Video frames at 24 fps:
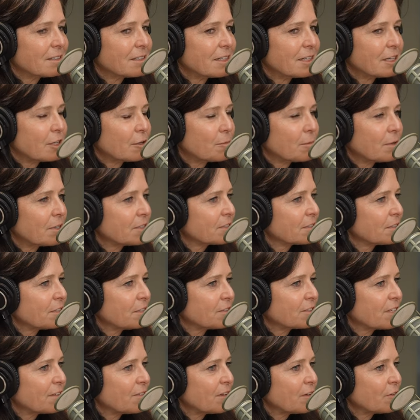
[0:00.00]
enterprise
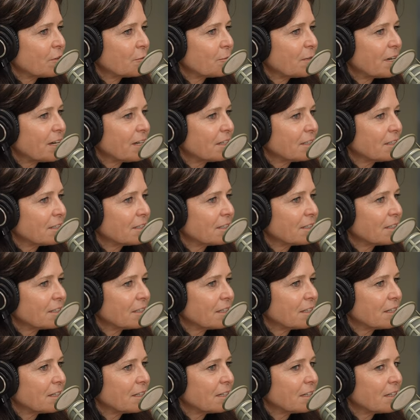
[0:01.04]
leaders I've ever met,
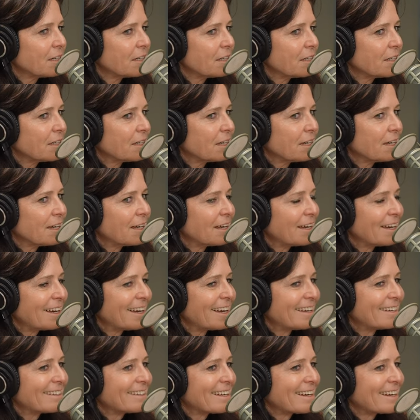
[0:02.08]

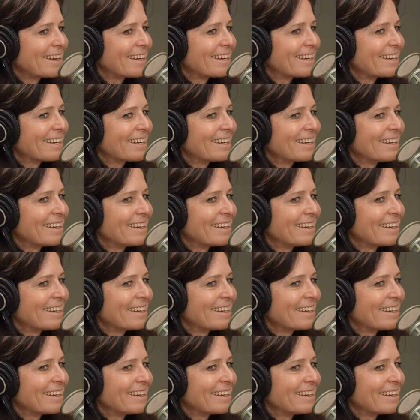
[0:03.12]
and like,